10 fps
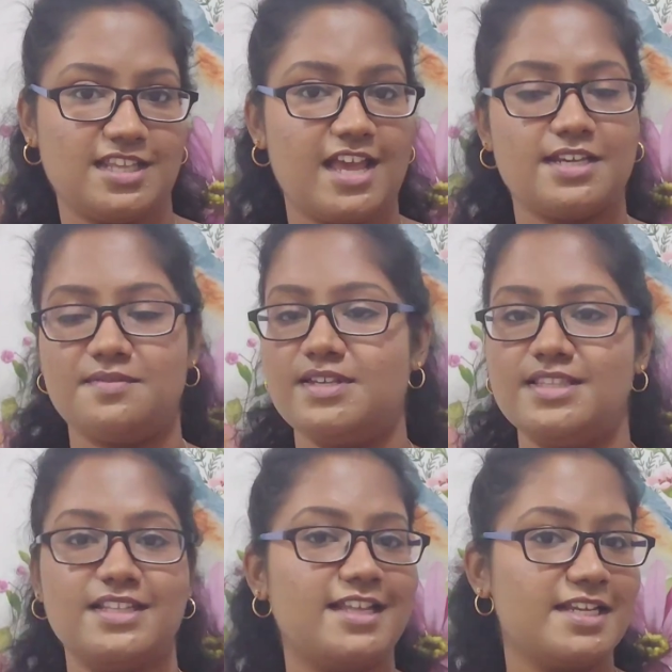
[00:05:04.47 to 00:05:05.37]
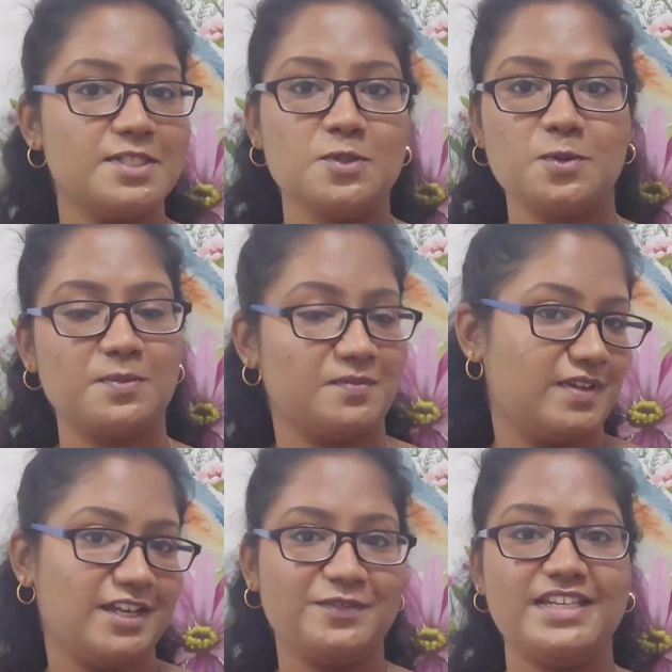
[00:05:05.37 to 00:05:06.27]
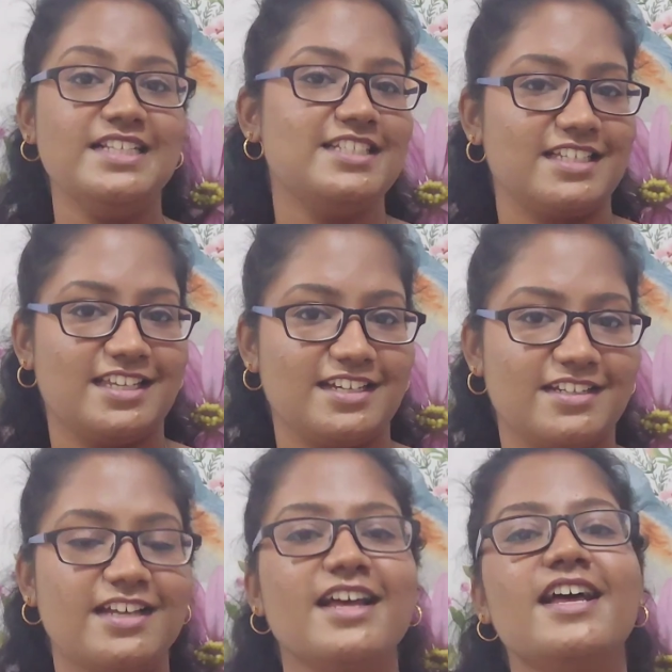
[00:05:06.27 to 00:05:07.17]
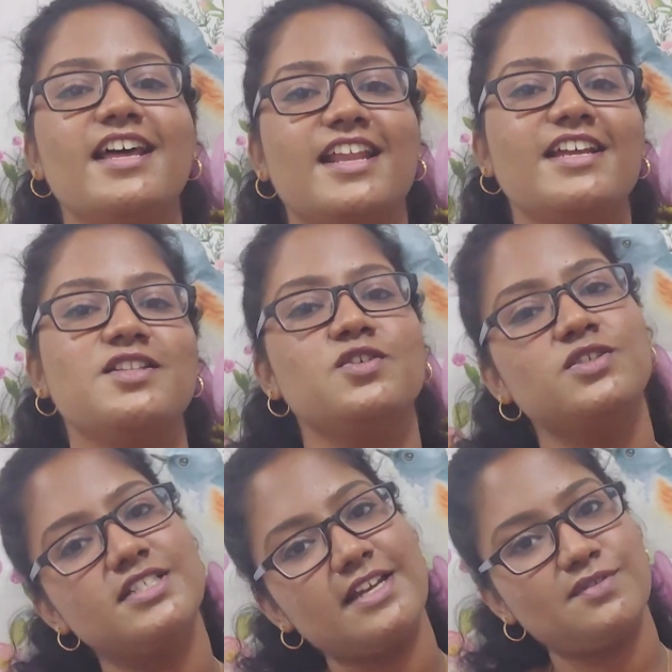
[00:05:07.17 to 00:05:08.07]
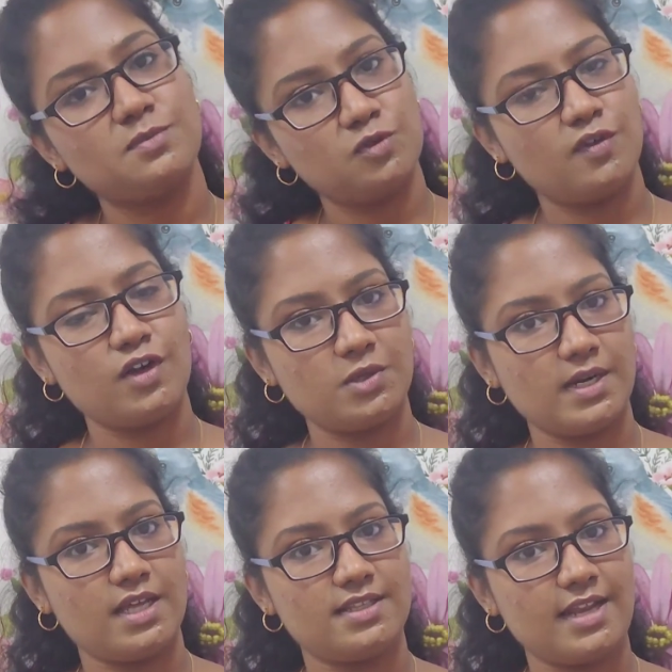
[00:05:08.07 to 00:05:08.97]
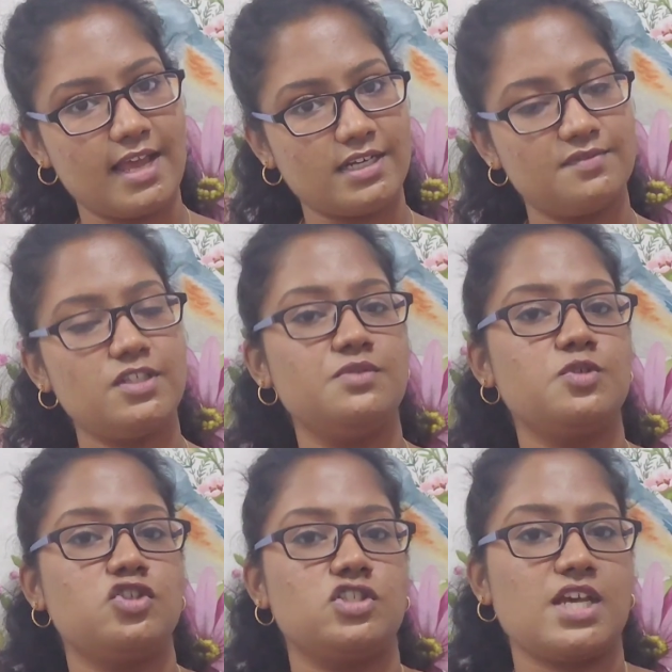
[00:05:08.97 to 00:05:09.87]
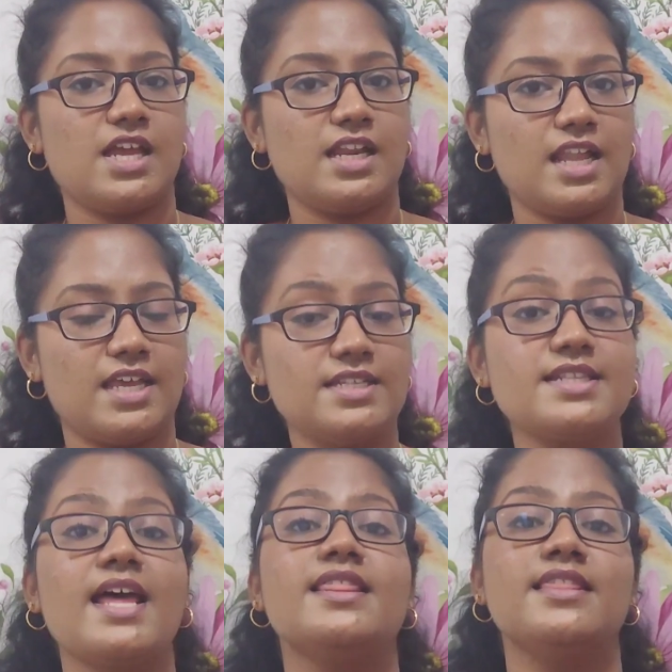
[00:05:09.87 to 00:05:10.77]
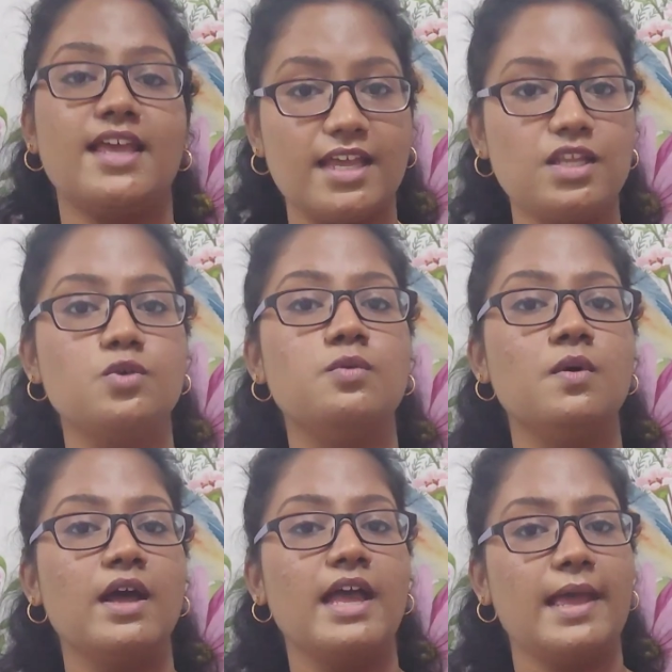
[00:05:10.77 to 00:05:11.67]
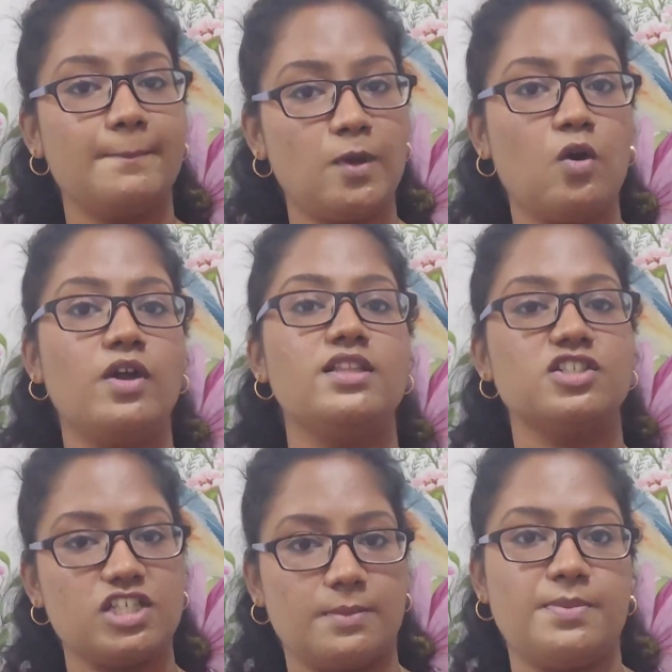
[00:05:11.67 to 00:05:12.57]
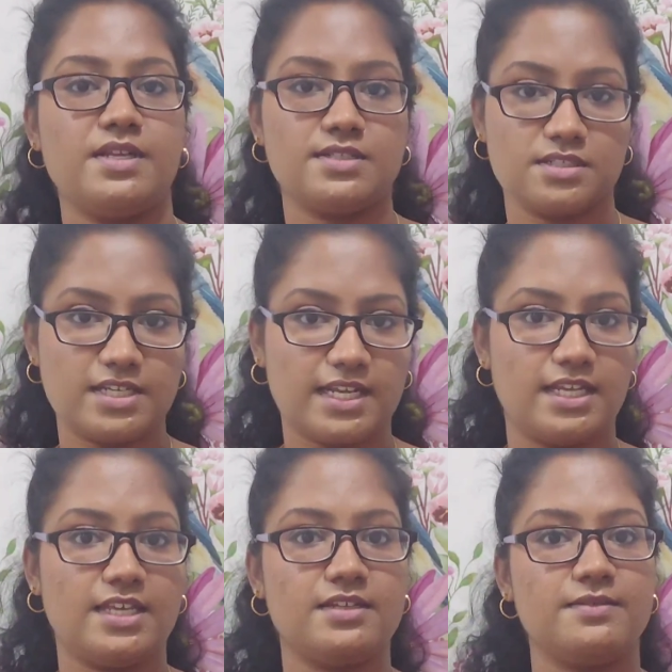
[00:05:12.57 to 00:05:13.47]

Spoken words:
in the activity, then there is no way of teaching here, right? So you just have to move on to another activity which your child likes, and there you employ the shaping technique.